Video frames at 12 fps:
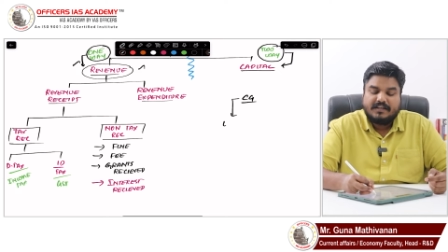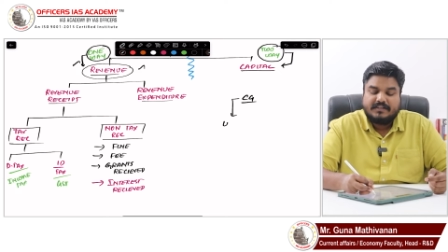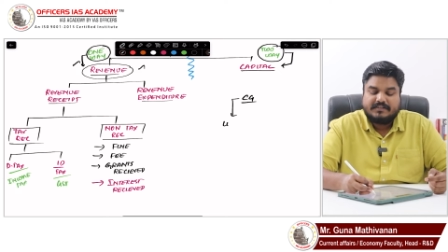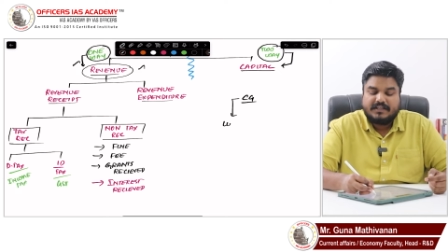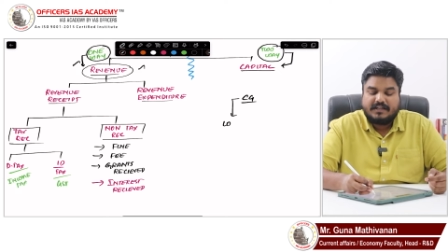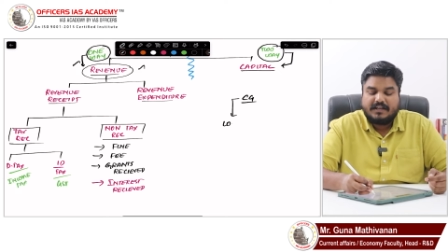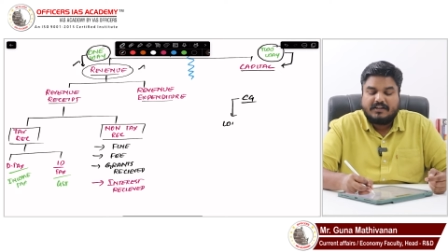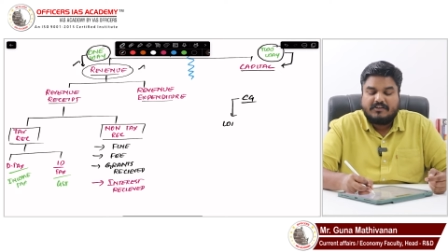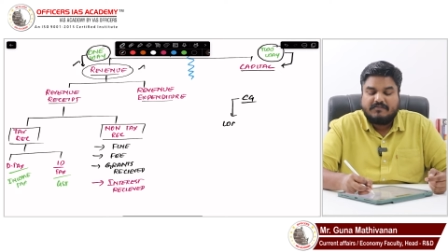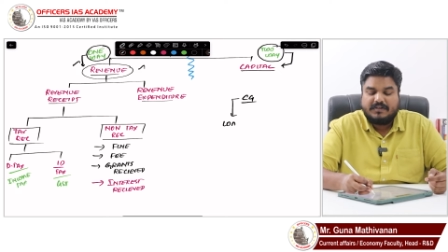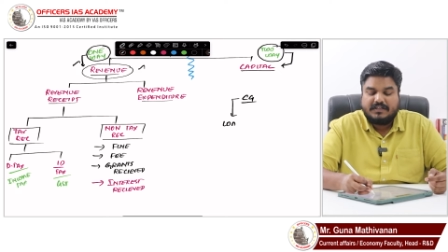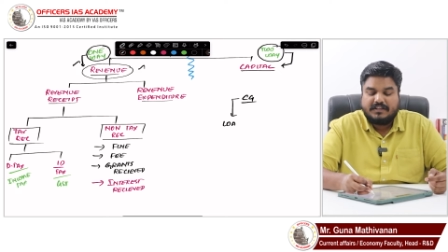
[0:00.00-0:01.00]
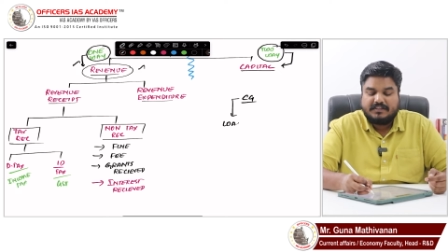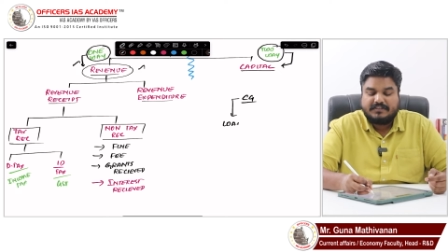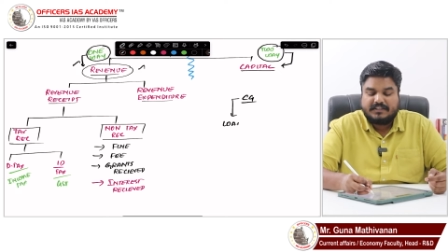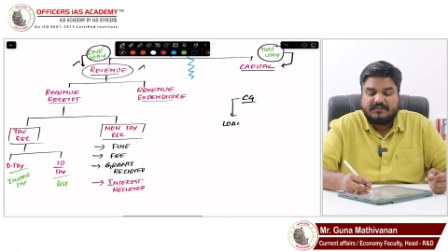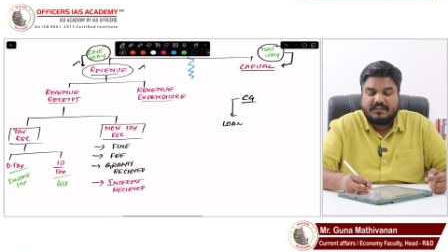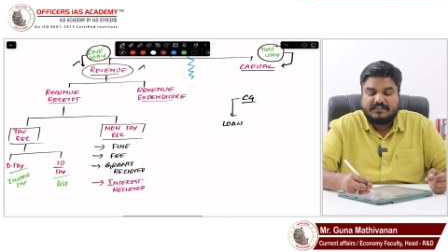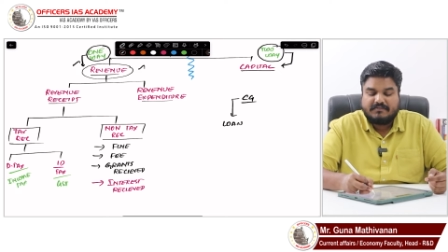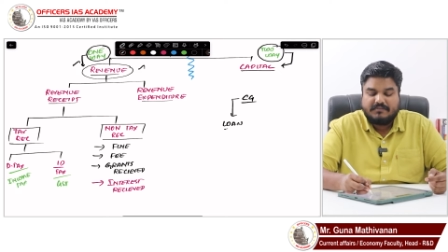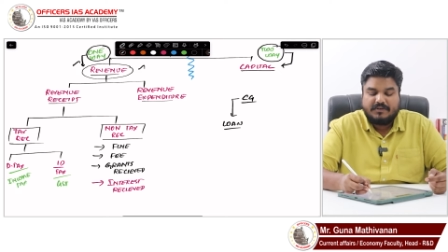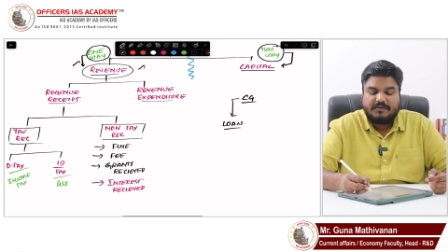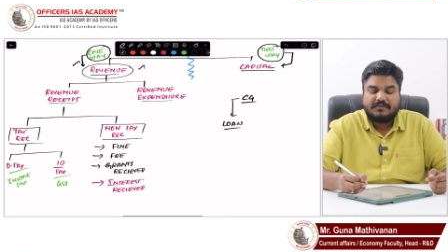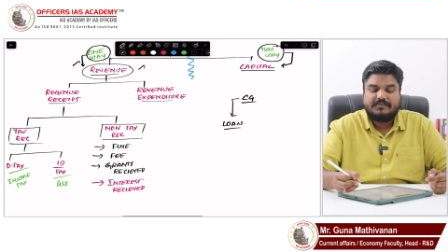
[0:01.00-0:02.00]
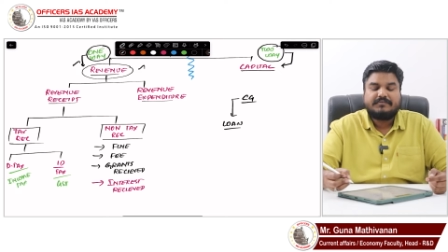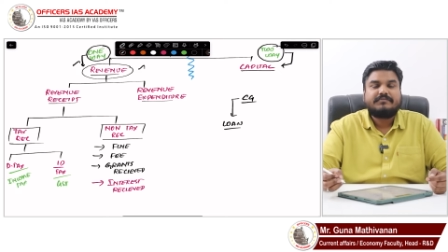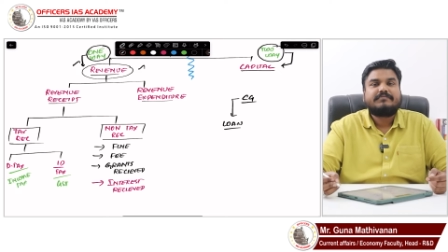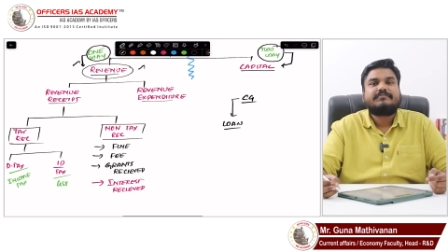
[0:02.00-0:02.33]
Central government is giving some loan.